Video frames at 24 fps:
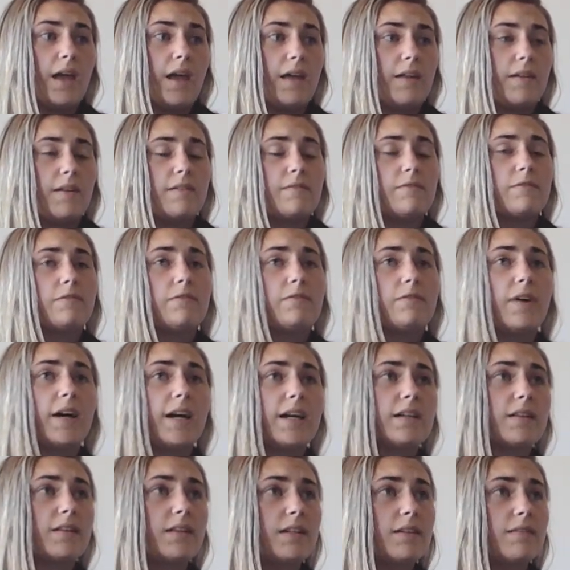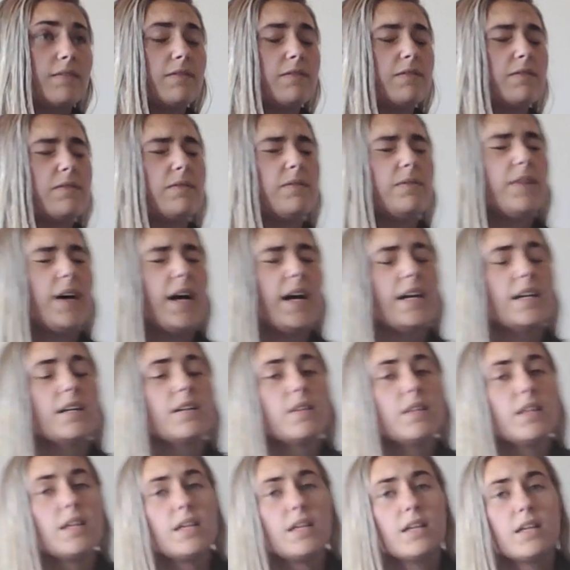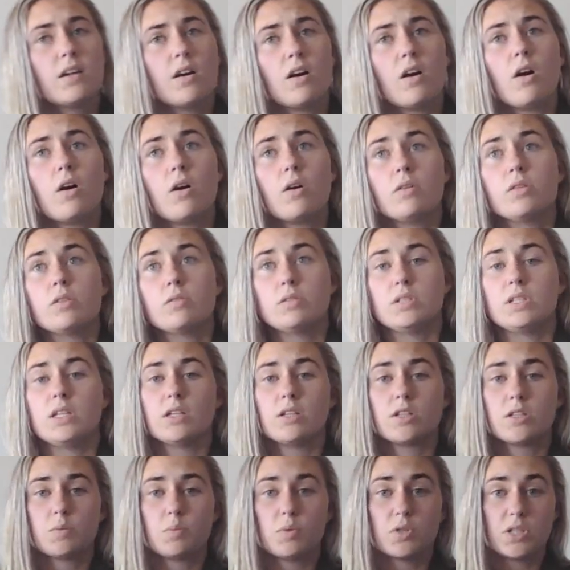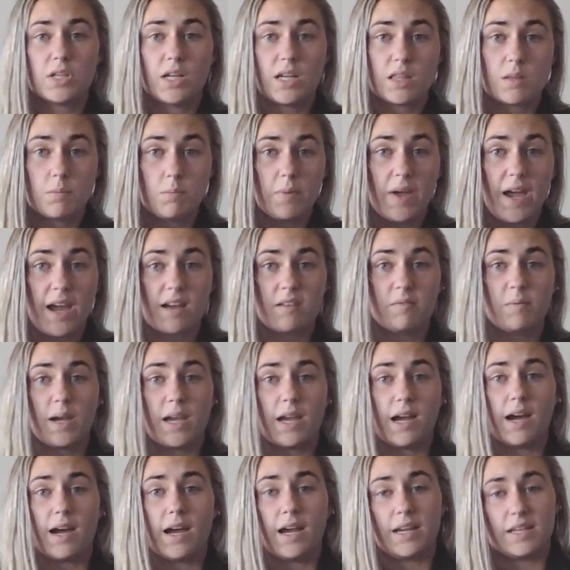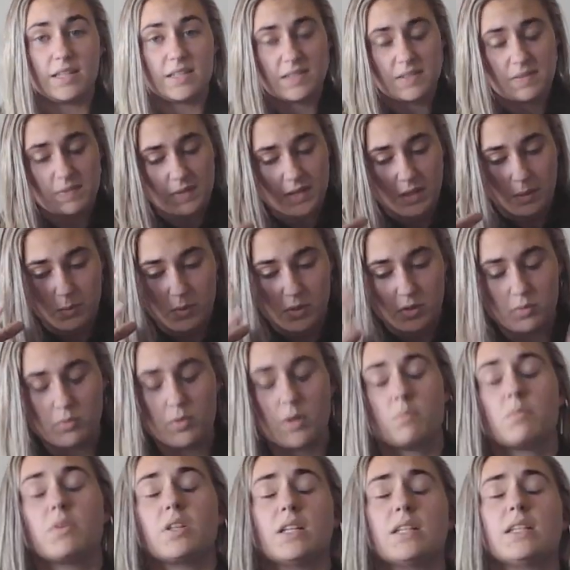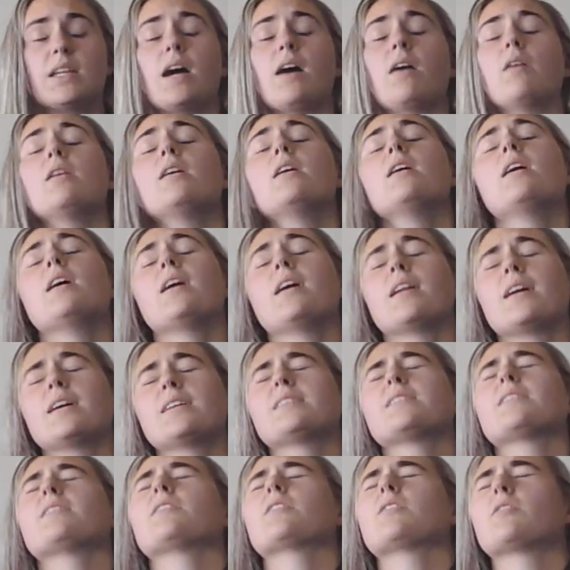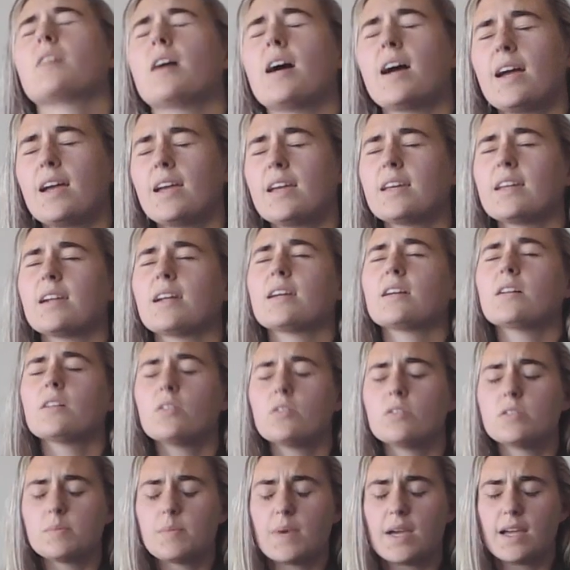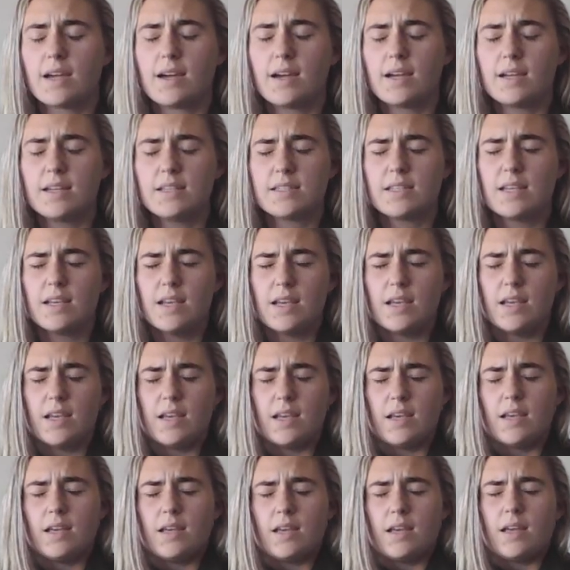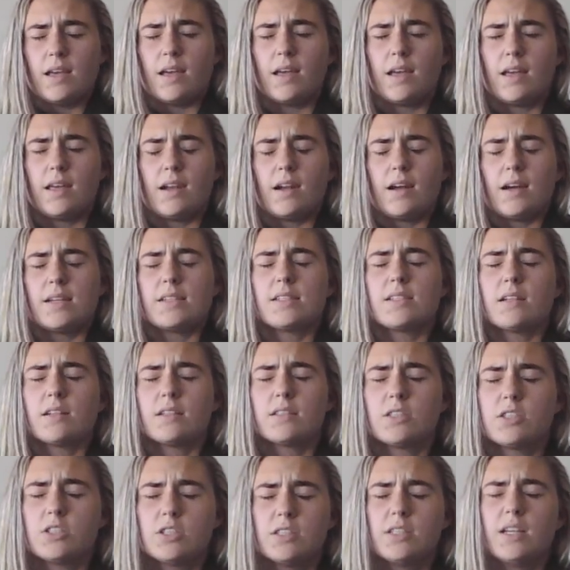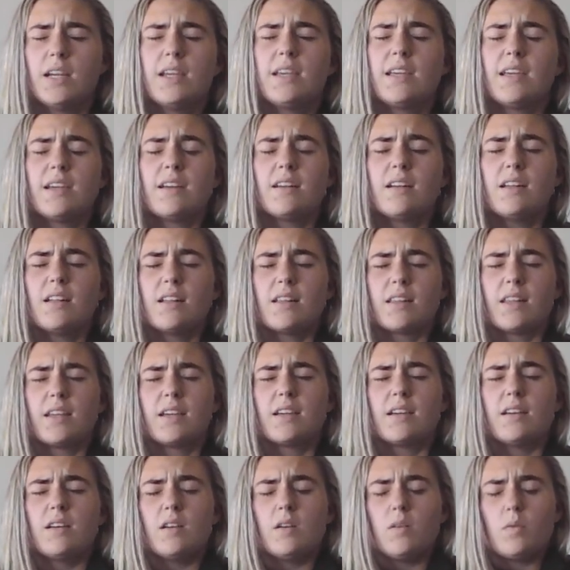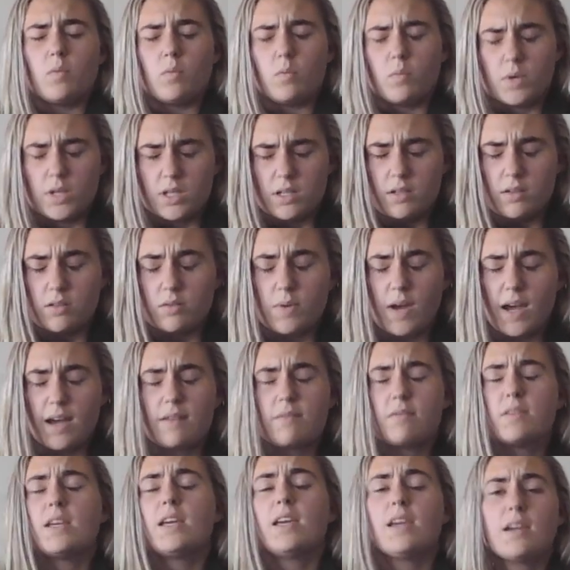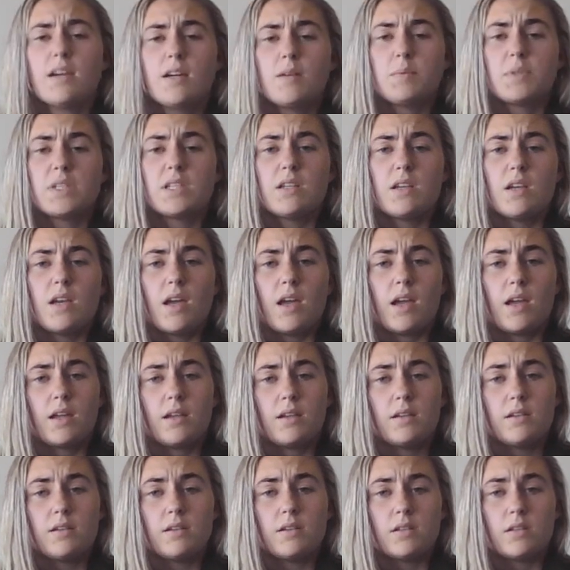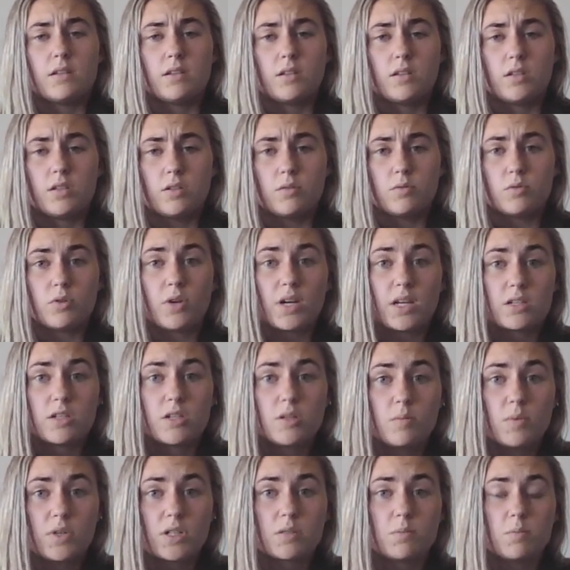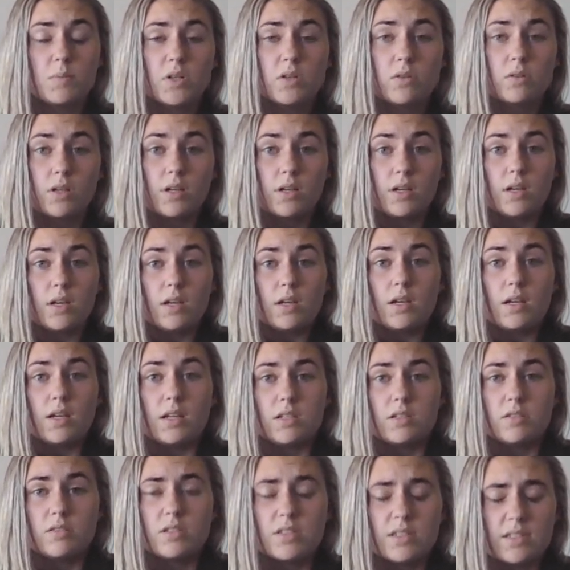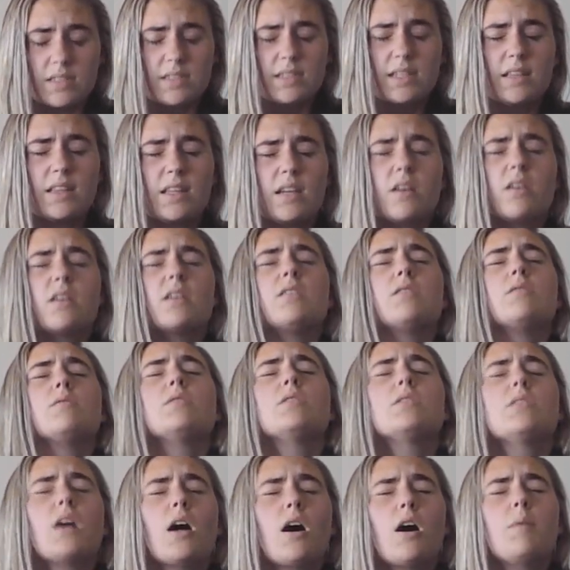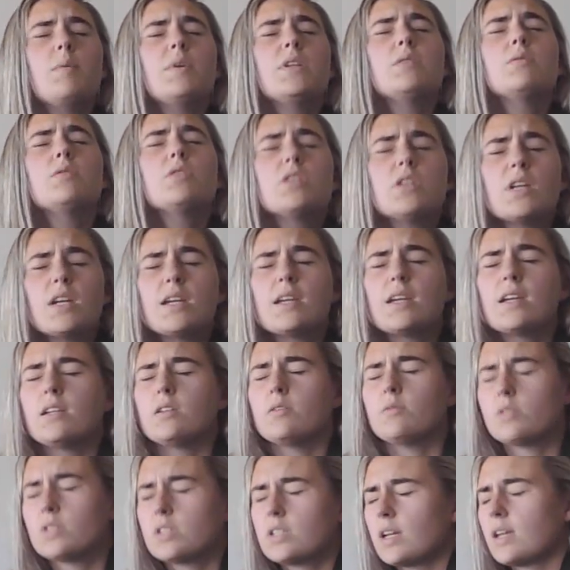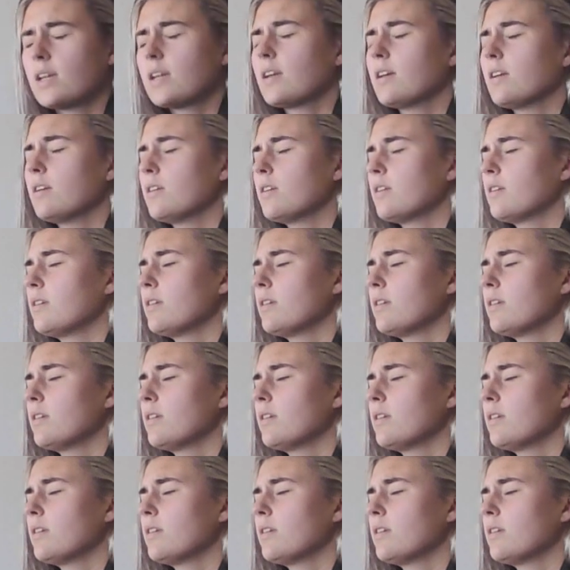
And then finally, all those years pushing at the back of my eyes come crumbling down. And I start crying, and I close my eyes, and I start shaking, like when you have the hiccups and you drink too much milk, and you just sit there and you sob and you shake and you shake.